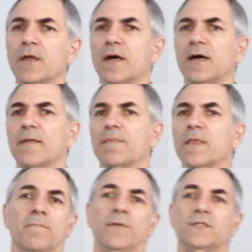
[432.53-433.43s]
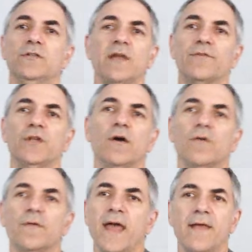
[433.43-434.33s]
But you never
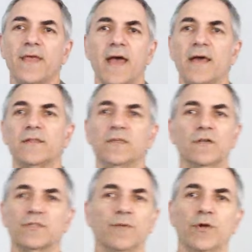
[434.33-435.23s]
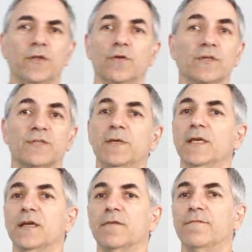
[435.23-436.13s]
know that, you know, someone who is
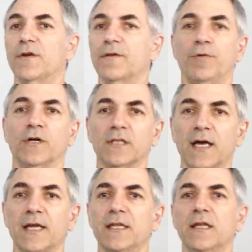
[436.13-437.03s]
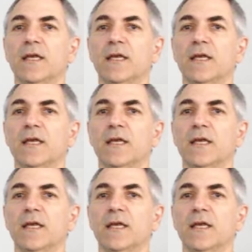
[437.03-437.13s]
being very polite